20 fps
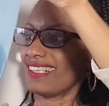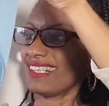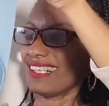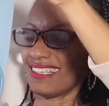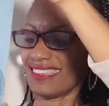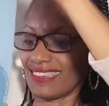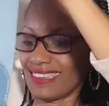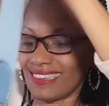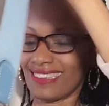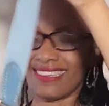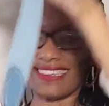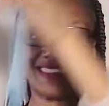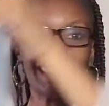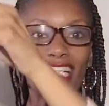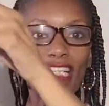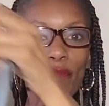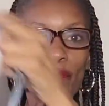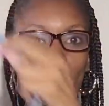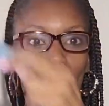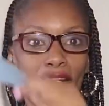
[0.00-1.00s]
a
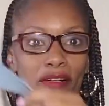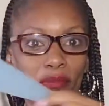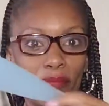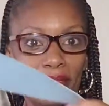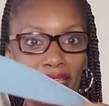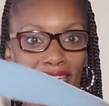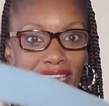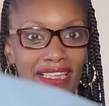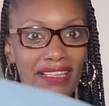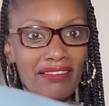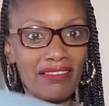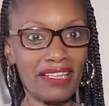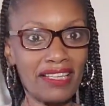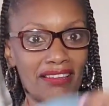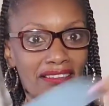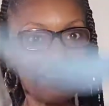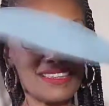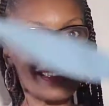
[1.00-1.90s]
seatbelt material.